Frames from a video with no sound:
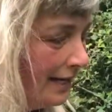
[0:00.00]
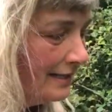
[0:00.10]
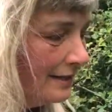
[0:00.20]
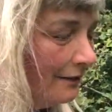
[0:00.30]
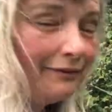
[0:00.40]

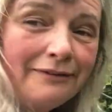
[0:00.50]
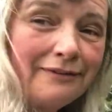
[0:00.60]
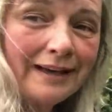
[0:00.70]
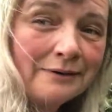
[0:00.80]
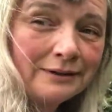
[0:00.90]
Its lovely
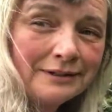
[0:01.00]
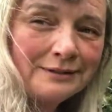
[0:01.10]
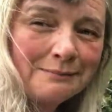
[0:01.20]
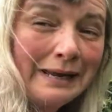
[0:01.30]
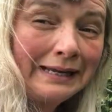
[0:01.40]

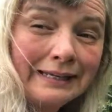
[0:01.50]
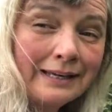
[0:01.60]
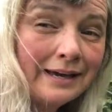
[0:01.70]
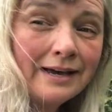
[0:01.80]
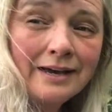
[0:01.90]
flowers make
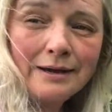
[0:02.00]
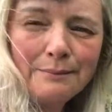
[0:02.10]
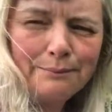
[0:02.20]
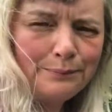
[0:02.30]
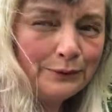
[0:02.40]

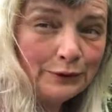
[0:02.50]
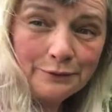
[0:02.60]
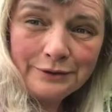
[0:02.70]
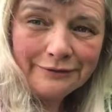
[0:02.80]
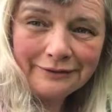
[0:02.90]

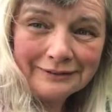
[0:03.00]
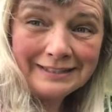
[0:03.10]
beautiful